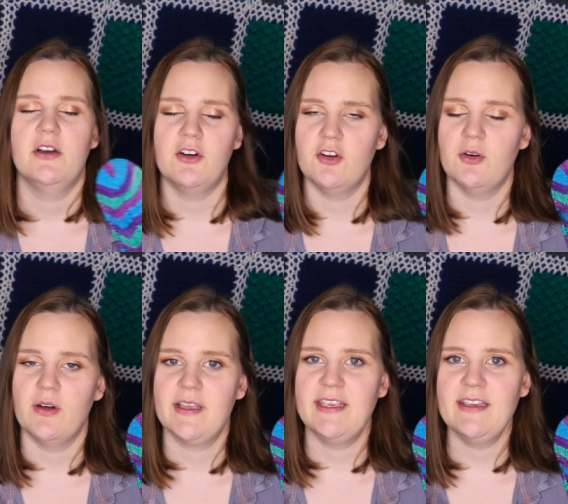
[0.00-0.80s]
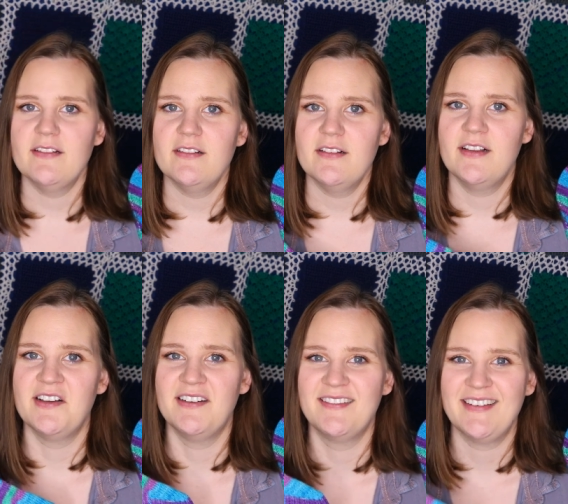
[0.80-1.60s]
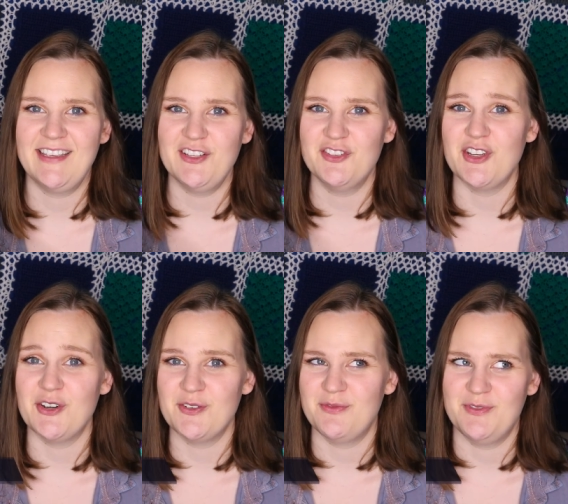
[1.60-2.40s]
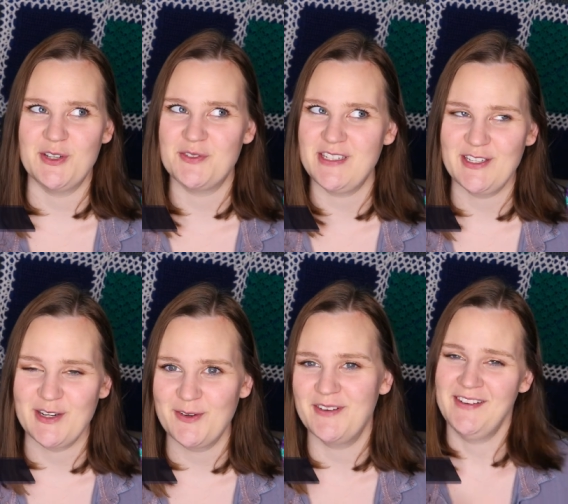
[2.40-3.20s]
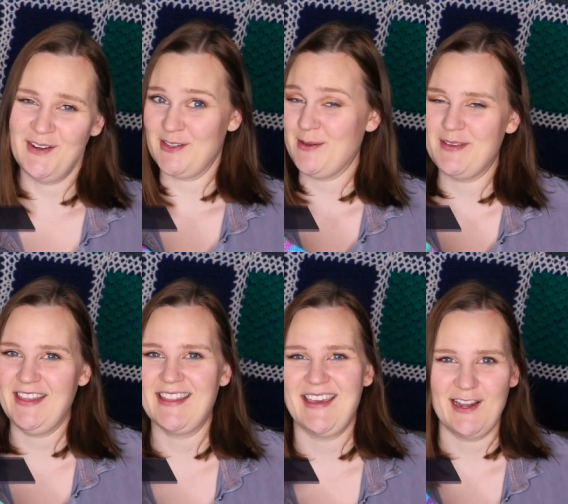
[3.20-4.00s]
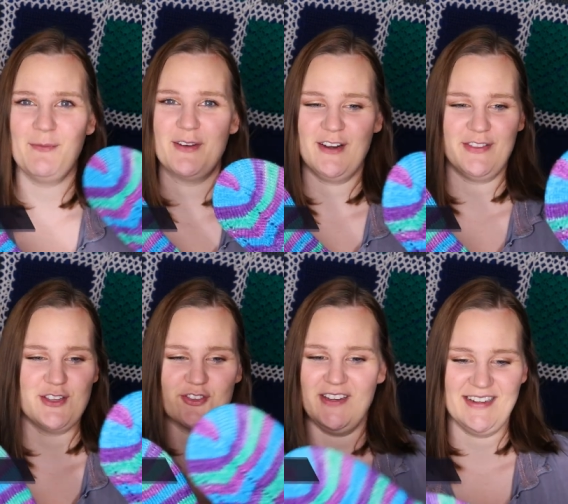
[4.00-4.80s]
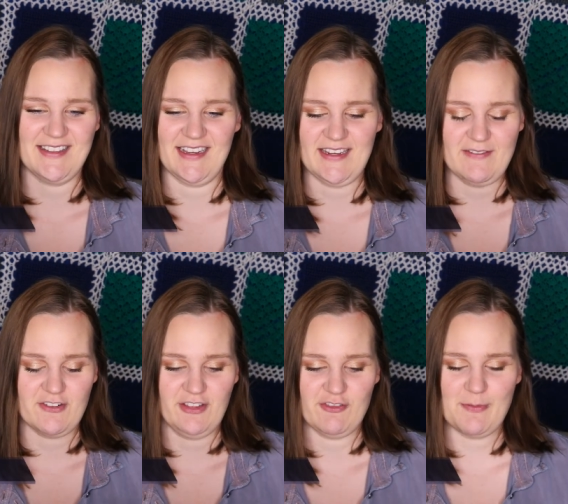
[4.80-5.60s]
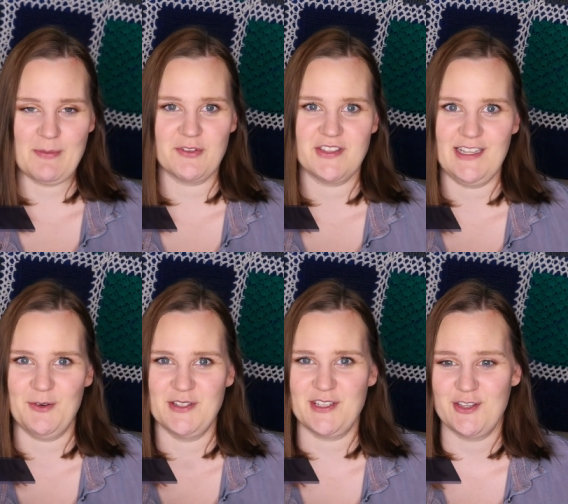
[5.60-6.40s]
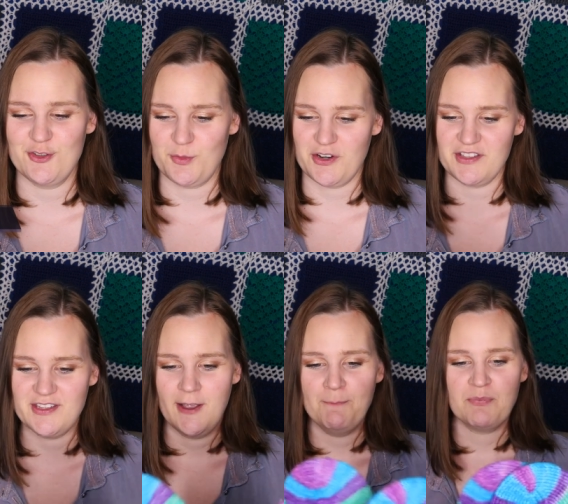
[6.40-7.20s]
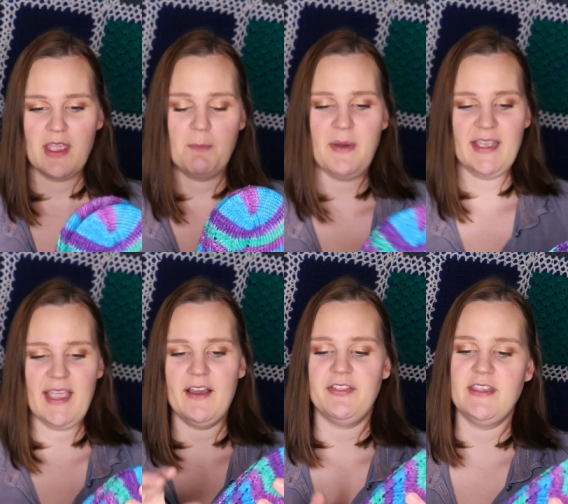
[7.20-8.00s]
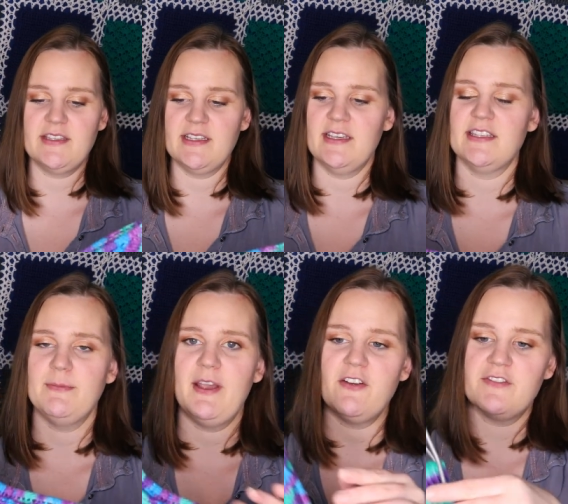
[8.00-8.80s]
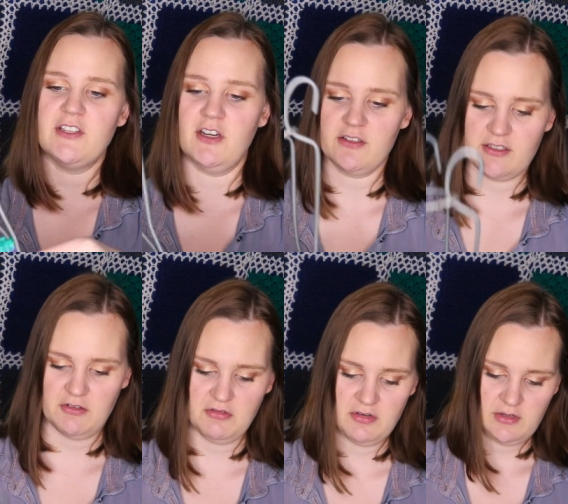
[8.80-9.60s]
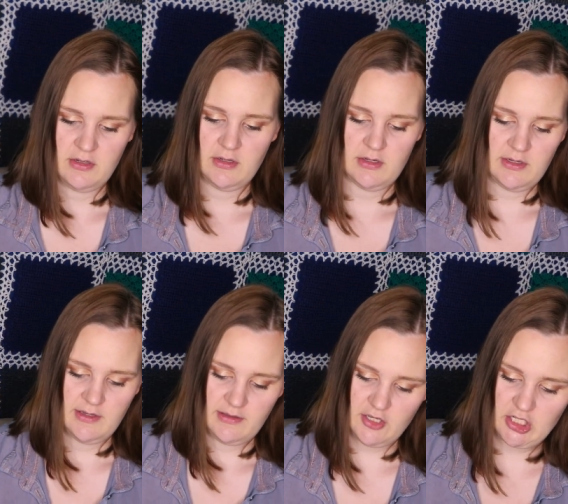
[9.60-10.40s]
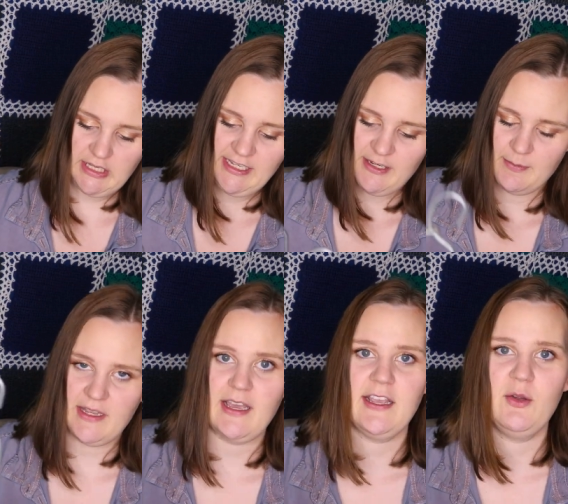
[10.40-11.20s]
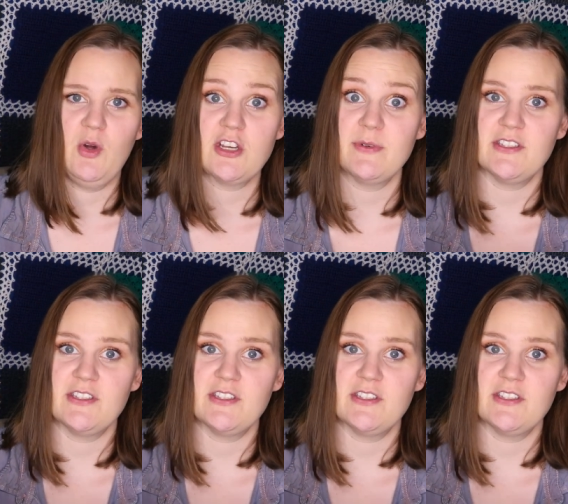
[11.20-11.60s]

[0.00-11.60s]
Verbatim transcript: oh, heel, heel do, do si do, or something like that. I'll put it on the screen because I can never really remember the sequence of those words. But yeah, this is the pair of socks. they're clean, but I wash